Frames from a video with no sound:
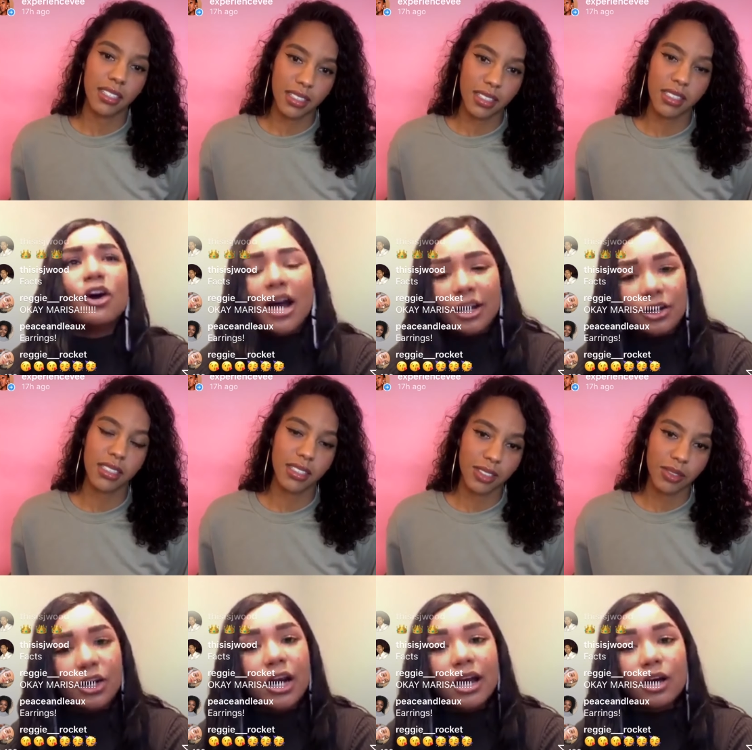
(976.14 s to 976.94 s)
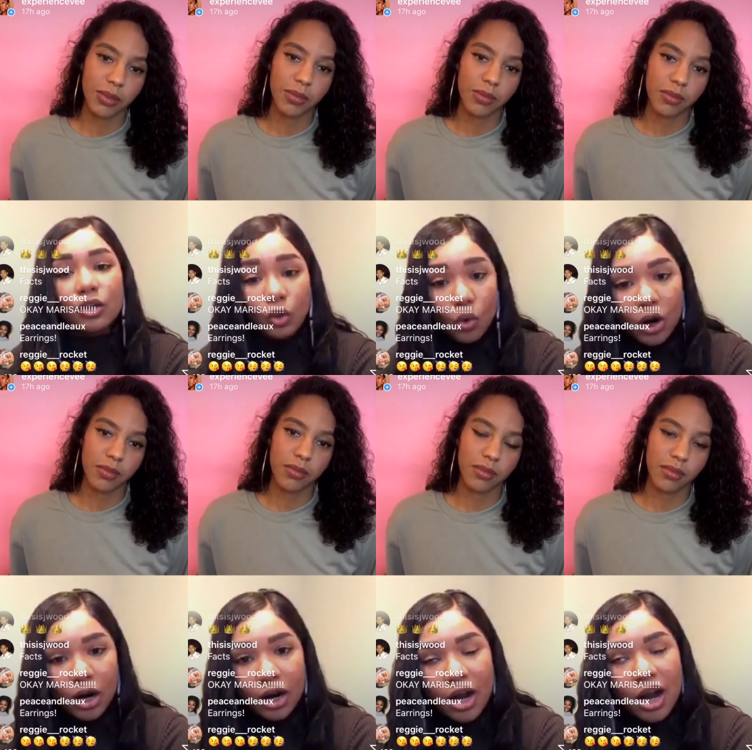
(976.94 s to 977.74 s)
Speaker 1: editor at Galore,
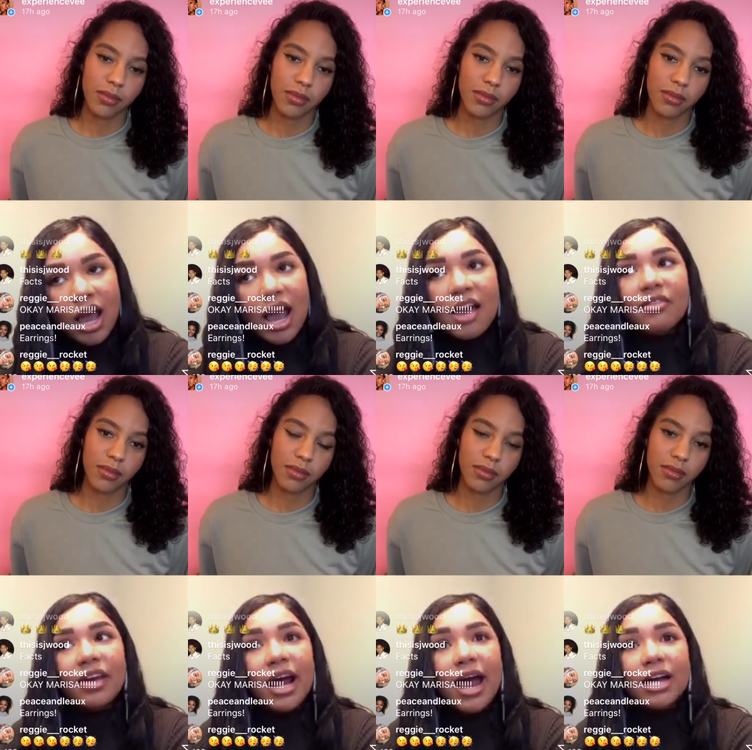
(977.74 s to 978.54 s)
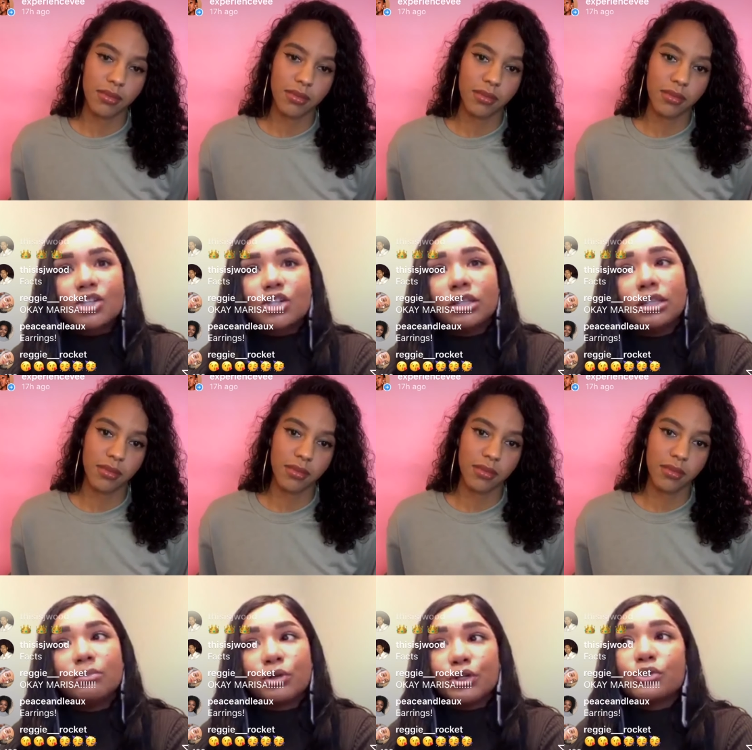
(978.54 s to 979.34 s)
and then I actually
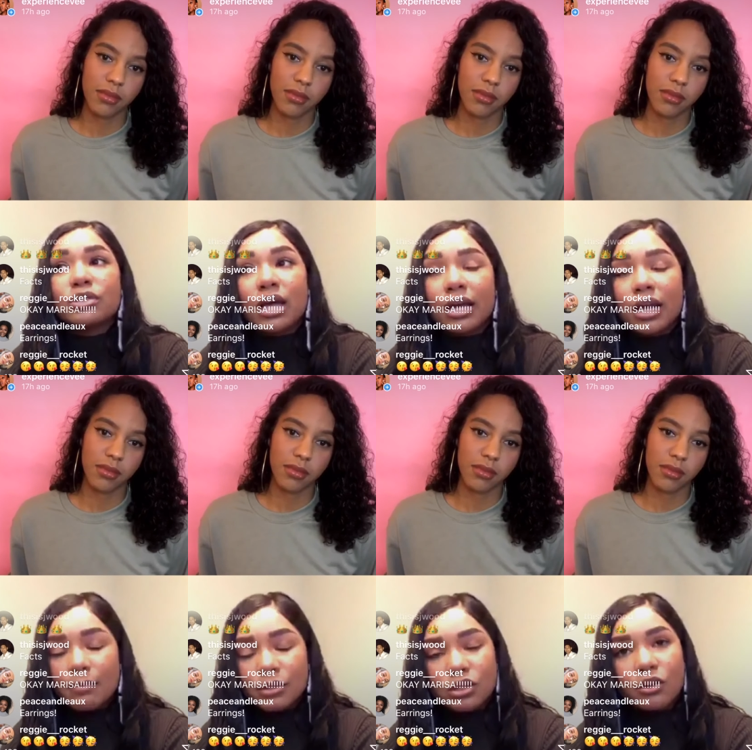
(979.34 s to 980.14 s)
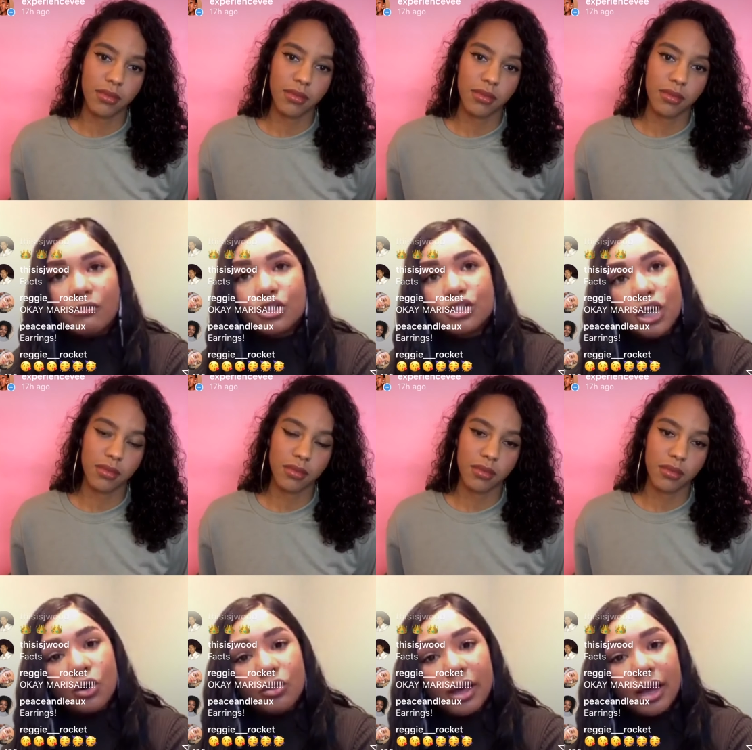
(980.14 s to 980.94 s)
produced like an episode of a show
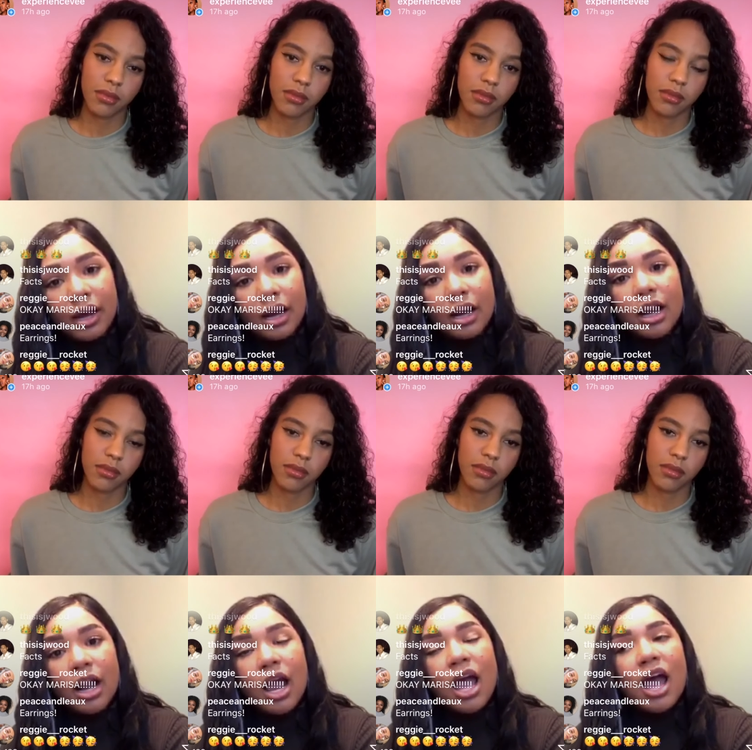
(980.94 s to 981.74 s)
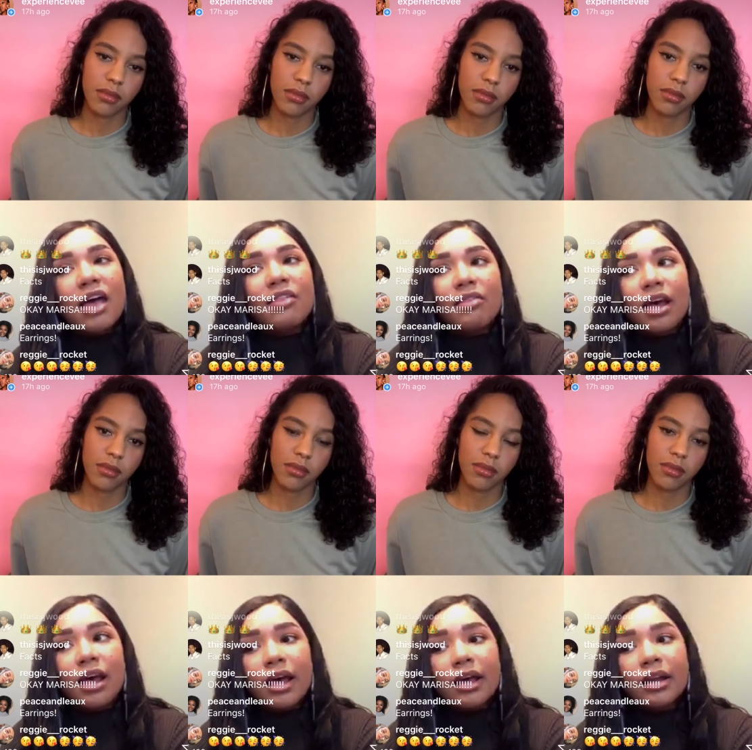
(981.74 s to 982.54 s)
there. And
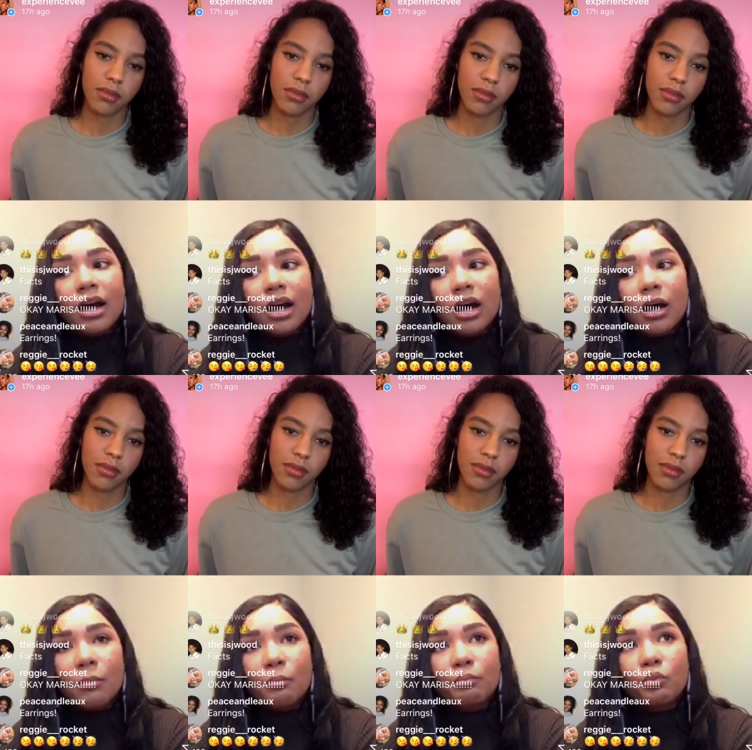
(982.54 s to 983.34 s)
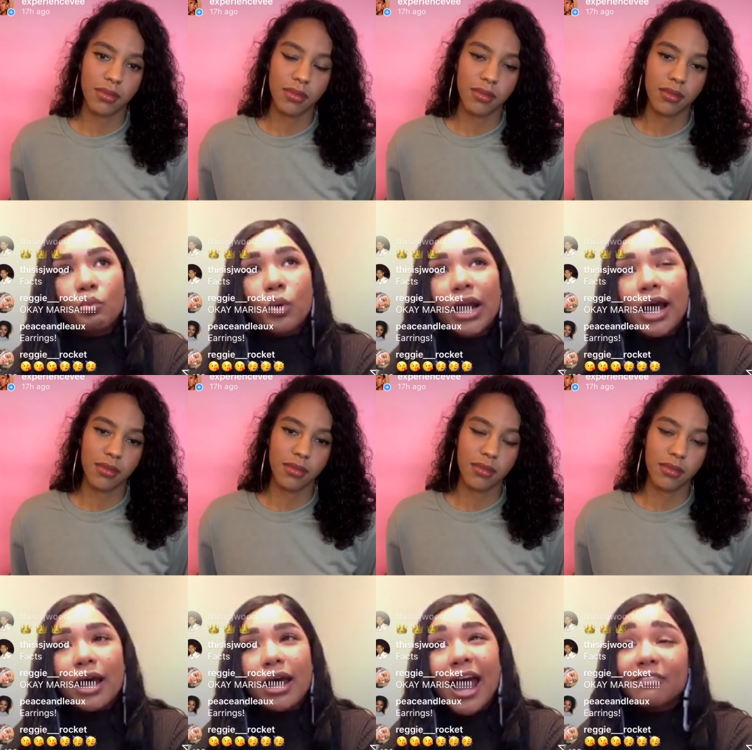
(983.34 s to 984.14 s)
then um, when I
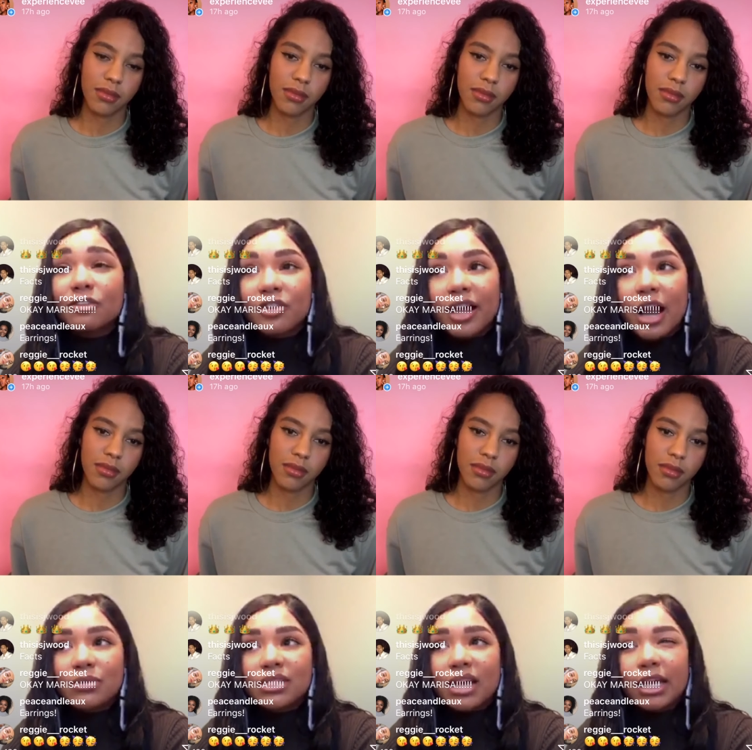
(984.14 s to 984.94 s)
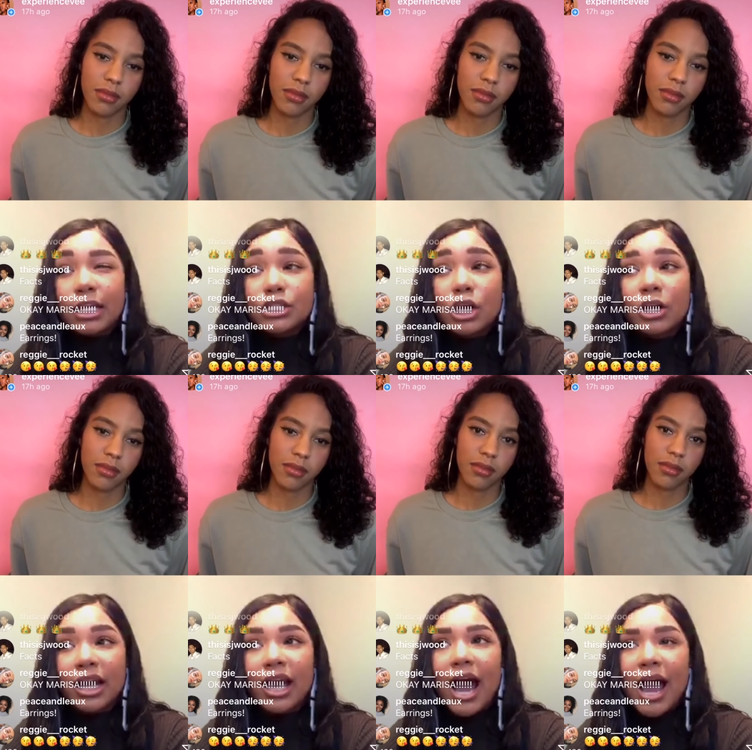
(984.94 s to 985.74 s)
after that, I was like interning at
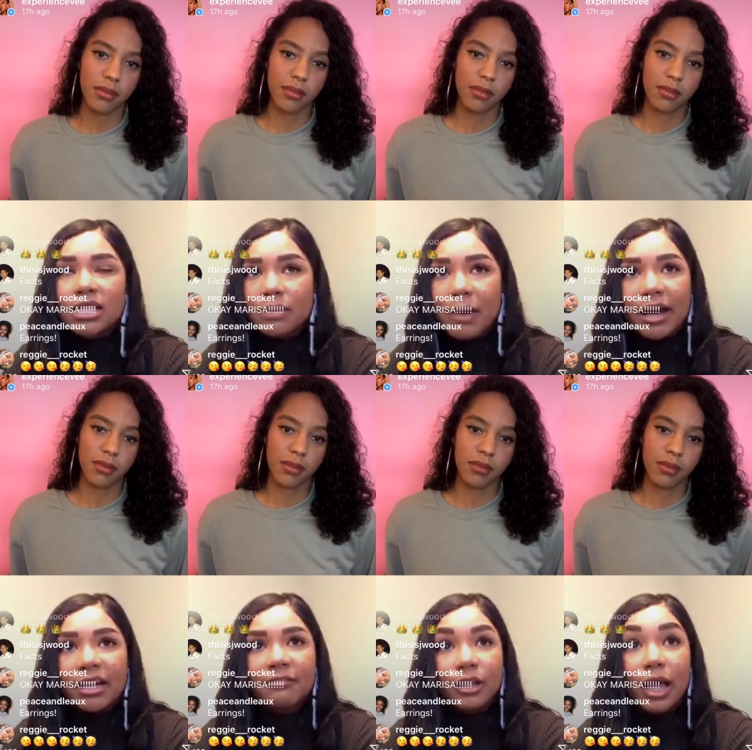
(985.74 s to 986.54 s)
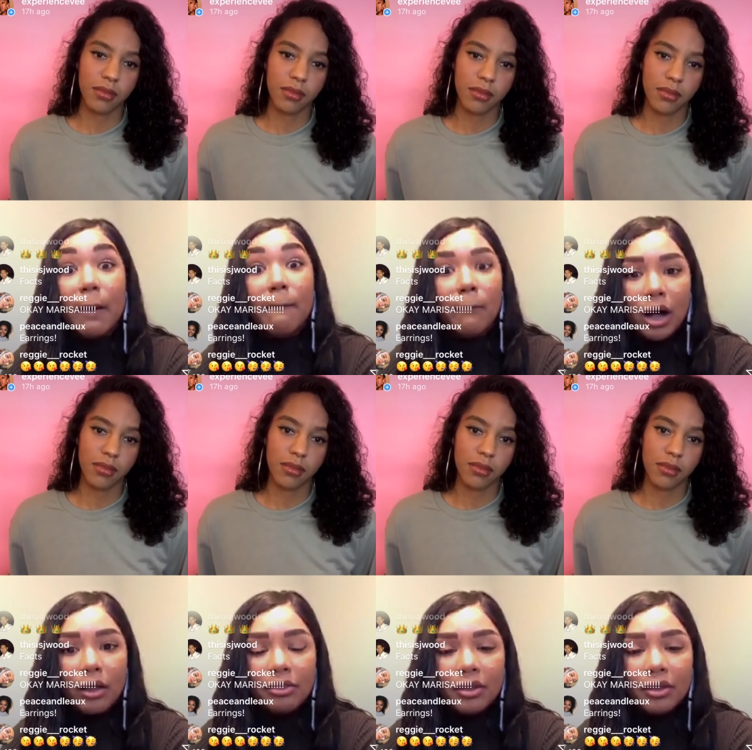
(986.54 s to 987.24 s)
Highsnobiety for like a month